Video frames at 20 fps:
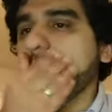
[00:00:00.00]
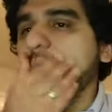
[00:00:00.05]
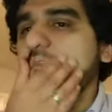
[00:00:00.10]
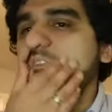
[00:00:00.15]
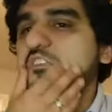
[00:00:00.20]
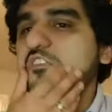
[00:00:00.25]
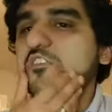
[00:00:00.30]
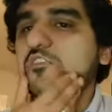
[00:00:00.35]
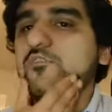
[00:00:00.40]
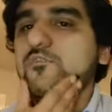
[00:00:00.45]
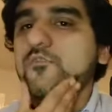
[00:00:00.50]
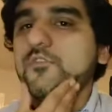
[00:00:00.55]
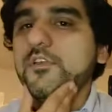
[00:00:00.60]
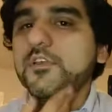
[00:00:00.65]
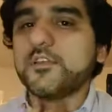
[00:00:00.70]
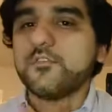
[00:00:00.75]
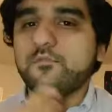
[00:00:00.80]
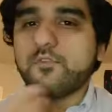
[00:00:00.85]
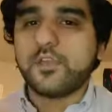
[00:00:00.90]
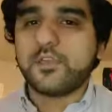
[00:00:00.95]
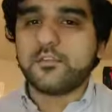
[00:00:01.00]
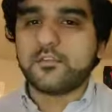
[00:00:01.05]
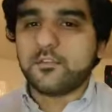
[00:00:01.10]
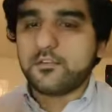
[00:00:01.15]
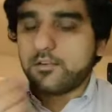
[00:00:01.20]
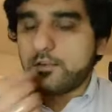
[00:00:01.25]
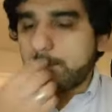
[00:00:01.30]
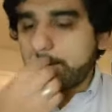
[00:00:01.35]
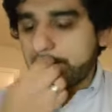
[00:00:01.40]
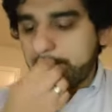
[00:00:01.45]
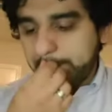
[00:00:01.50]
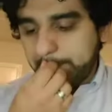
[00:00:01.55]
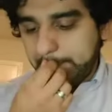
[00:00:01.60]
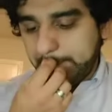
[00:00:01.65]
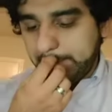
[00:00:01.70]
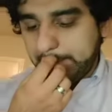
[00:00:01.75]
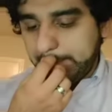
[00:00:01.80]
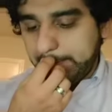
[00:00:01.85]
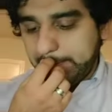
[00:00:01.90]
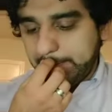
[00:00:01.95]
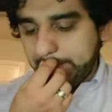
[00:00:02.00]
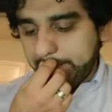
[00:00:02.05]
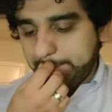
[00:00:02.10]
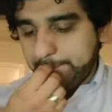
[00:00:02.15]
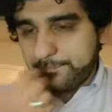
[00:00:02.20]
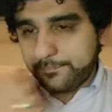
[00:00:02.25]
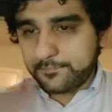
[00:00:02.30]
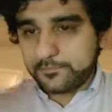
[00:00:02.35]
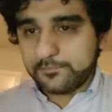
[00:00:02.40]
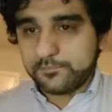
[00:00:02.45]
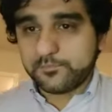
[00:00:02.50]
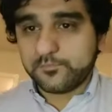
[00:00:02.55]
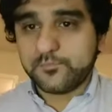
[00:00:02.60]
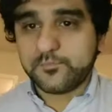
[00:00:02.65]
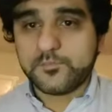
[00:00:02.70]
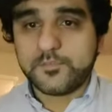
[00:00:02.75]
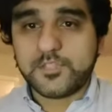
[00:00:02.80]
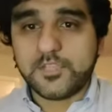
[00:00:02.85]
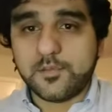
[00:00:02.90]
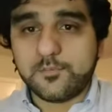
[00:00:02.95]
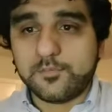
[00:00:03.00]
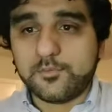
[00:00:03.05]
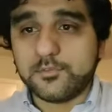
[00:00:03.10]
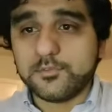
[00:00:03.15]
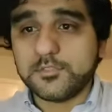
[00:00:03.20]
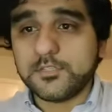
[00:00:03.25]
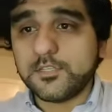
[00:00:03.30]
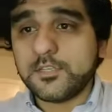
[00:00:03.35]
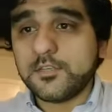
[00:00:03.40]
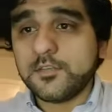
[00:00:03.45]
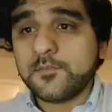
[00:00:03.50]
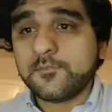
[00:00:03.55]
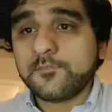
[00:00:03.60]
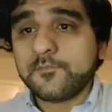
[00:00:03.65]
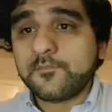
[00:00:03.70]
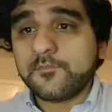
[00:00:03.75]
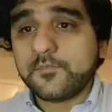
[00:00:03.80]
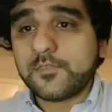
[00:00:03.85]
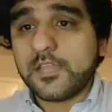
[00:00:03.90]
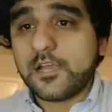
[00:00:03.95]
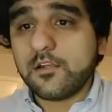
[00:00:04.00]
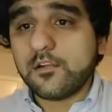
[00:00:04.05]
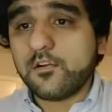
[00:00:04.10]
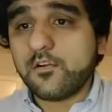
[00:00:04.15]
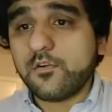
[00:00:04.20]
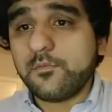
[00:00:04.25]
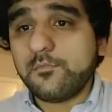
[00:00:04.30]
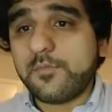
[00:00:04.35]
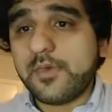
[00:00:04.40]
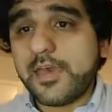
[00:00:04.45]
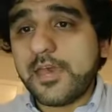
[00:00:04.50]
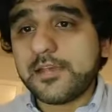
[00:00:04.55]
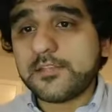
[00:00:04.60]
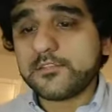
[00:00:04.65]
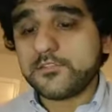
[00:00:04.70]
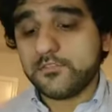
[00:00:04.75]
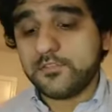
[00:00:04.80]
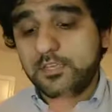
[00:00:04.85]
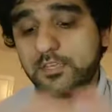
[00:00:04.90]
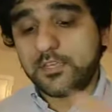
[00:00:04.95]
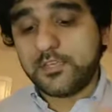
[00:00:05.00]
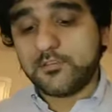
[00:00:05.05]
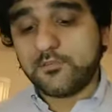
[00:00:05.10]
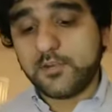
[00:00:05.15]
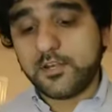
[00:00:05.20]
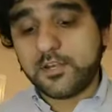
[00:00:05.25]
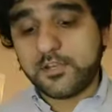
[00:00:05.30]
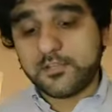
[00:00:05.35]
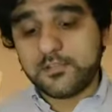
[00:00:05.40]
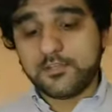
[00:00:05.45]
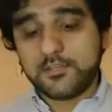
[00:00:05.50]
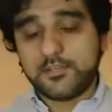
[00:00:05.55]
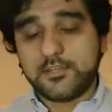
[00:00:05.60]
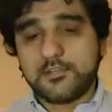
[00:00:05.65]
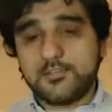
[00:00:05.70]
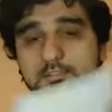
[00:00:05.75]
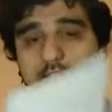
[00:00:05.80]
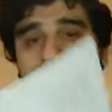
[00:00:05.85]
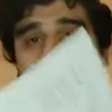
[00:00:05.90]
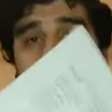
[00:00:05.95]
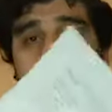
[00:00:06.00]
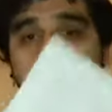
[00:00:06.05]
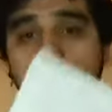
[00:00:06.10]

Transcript: sugar-free and regular samples. Now, going back to the ingredient list, like